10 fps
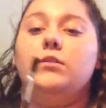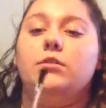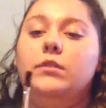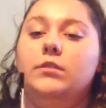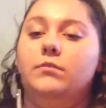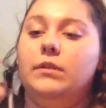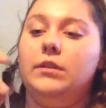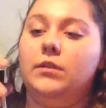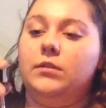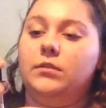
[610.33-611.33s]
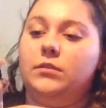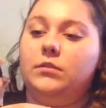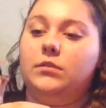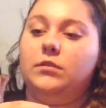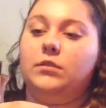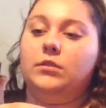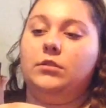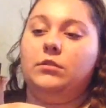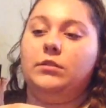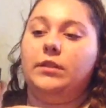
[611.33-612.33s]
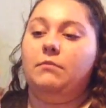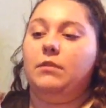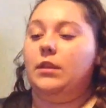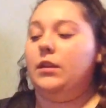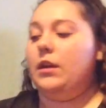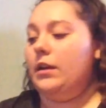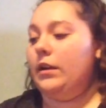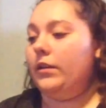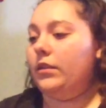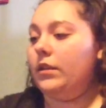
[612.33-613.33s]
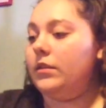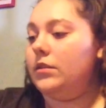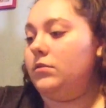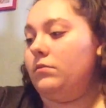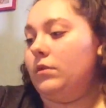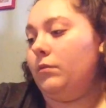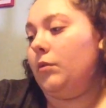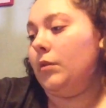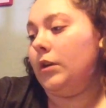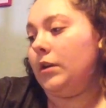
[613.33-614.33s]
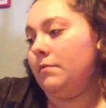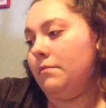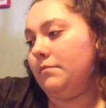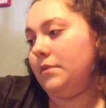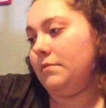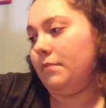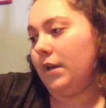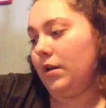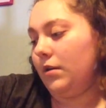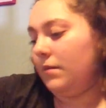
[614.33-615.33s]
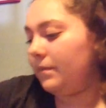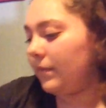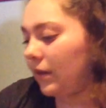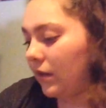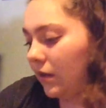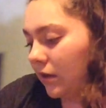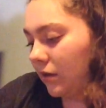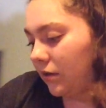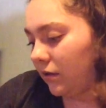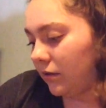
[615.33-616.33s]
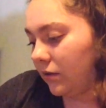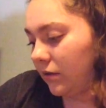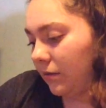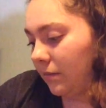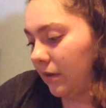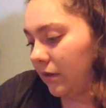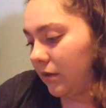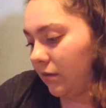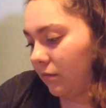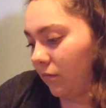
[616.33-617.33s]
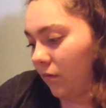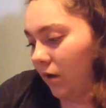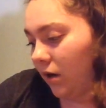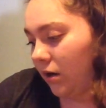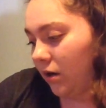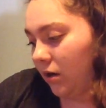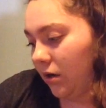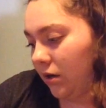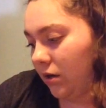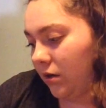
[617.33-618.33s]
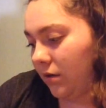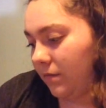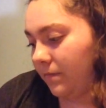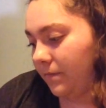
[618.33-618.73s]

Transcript: So this one, you're going to do the same thing, and I think this one will work a bit better. Just dip it in some water here.